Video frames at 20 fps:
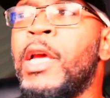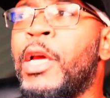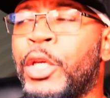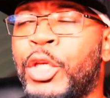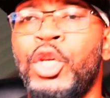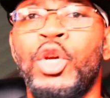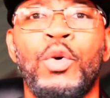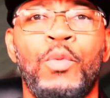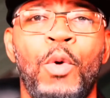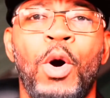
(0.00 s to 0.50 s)

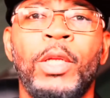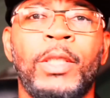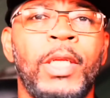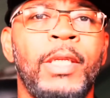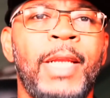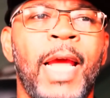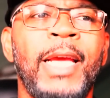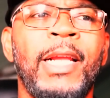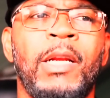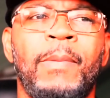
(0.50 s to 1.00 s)
you want to
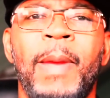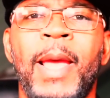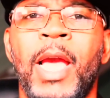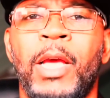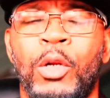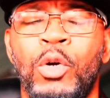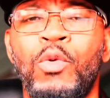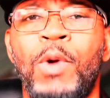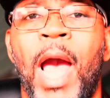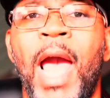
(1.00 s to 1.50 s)
date a man
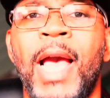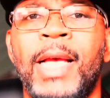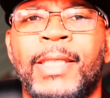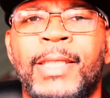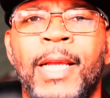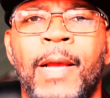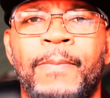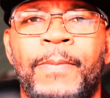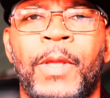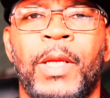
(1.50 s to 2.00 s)
who has
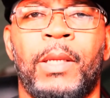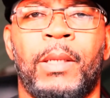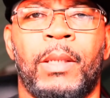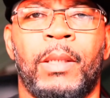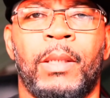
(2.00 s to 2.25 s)
something.